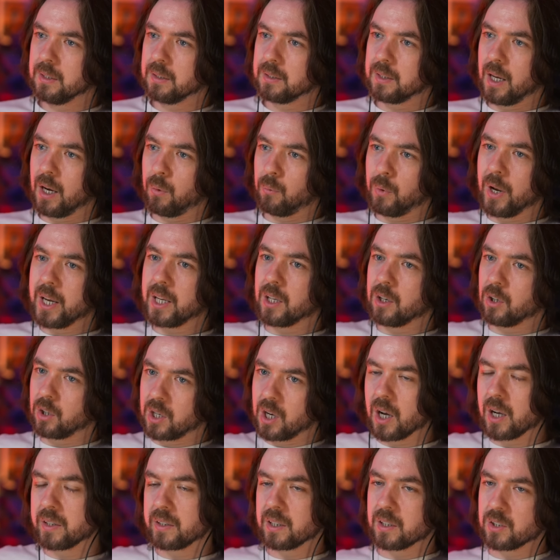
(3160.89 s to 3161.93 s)
that regular
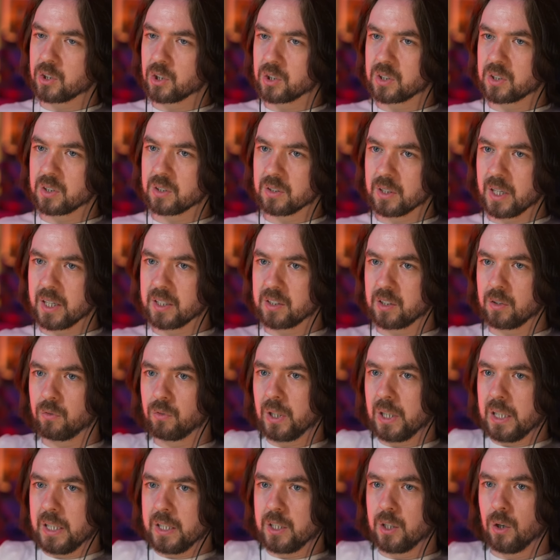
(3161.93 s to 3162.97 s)
content just isn't
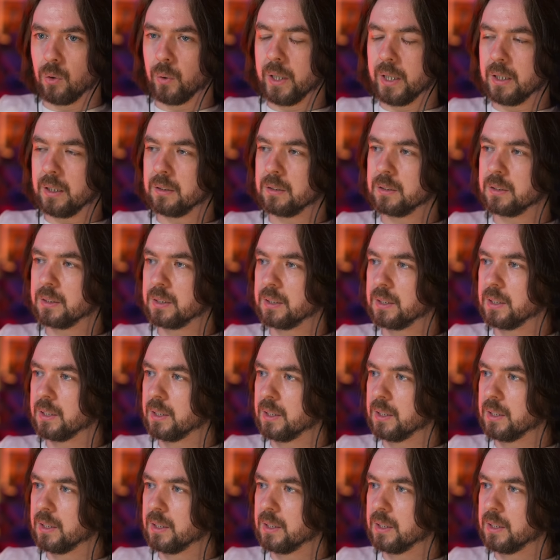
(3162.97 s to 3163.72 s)
really doing.